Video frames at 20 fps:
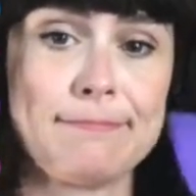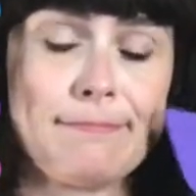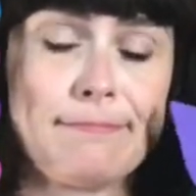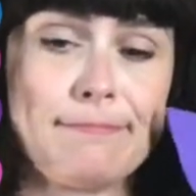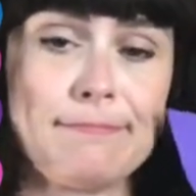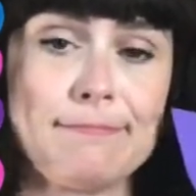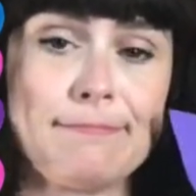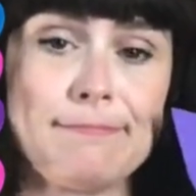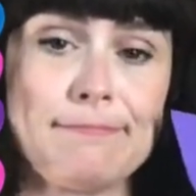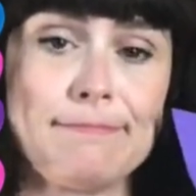
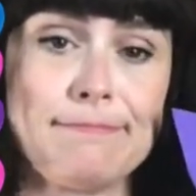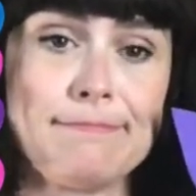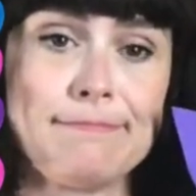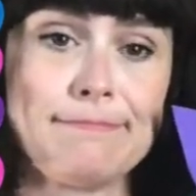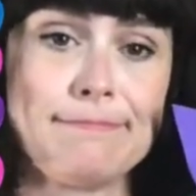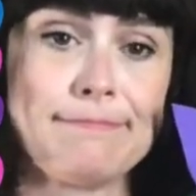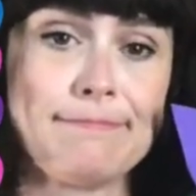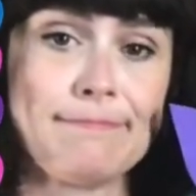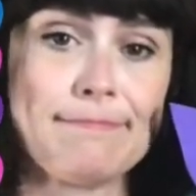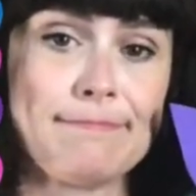
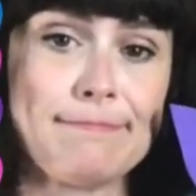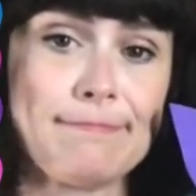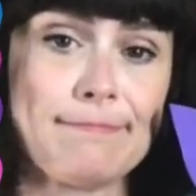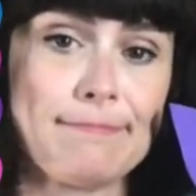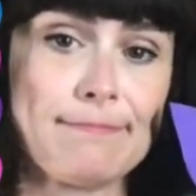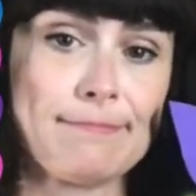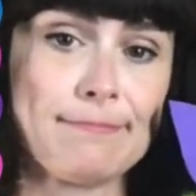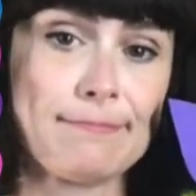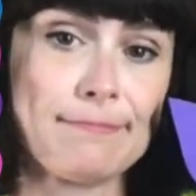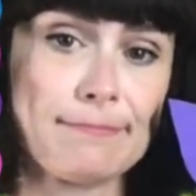
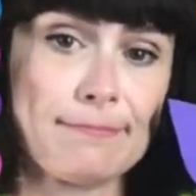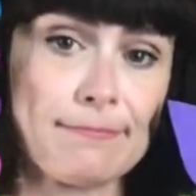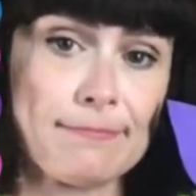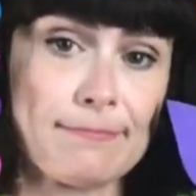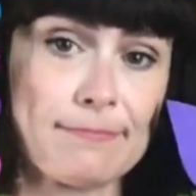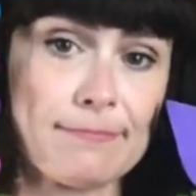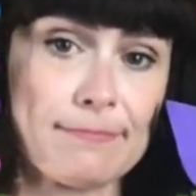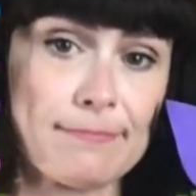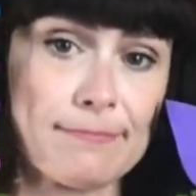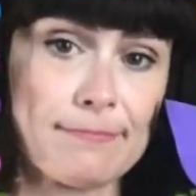
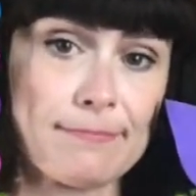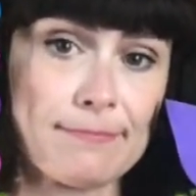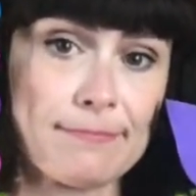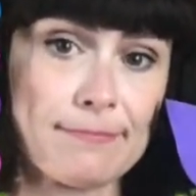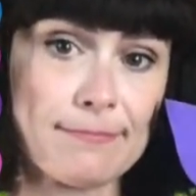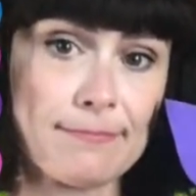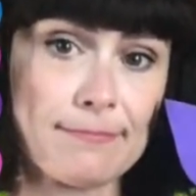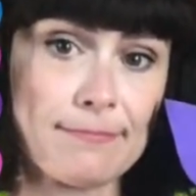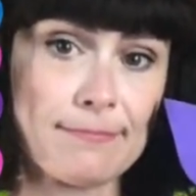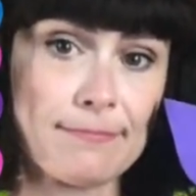
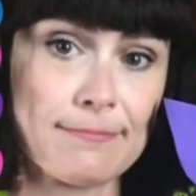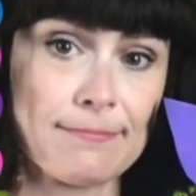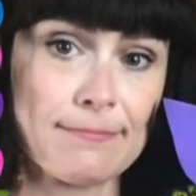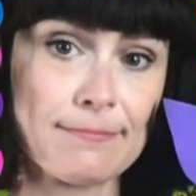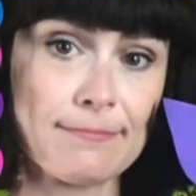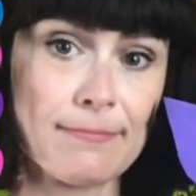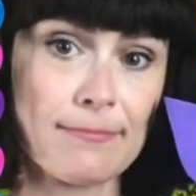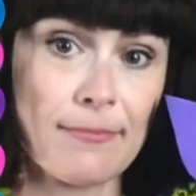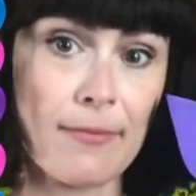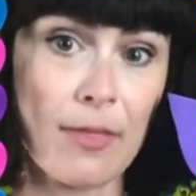
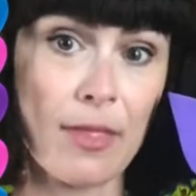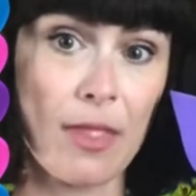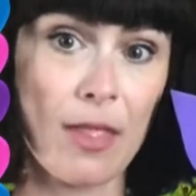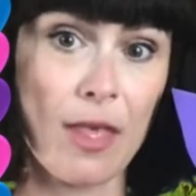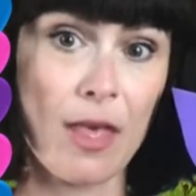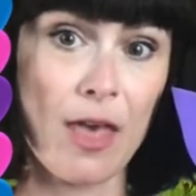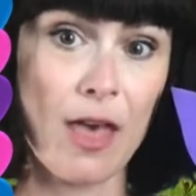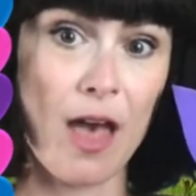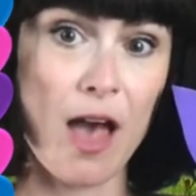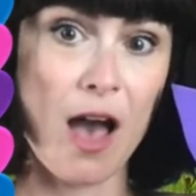
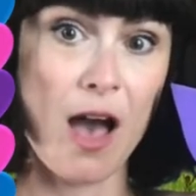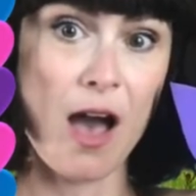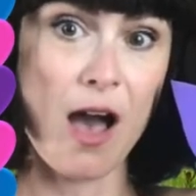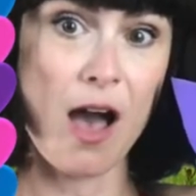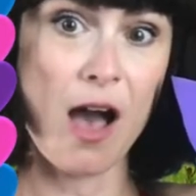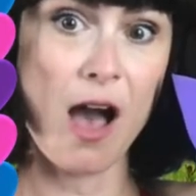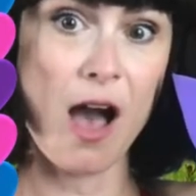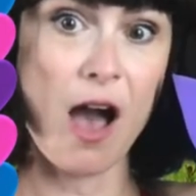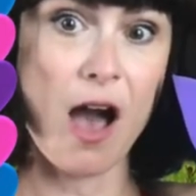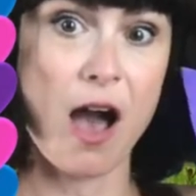
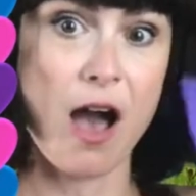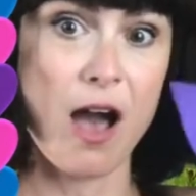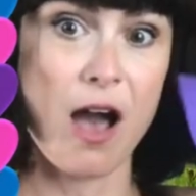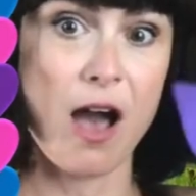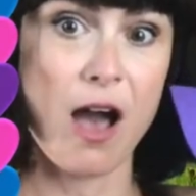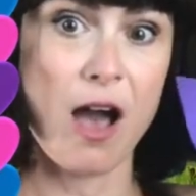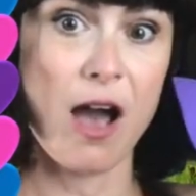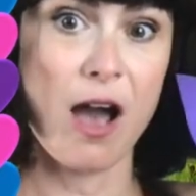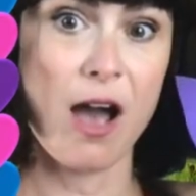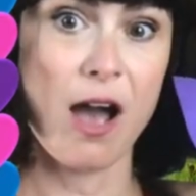
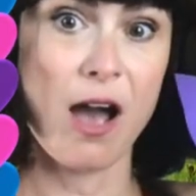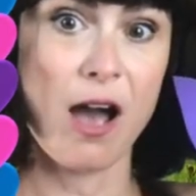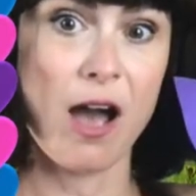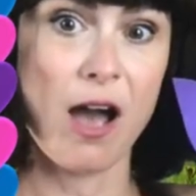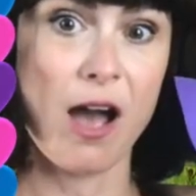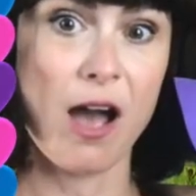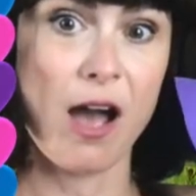[no speech]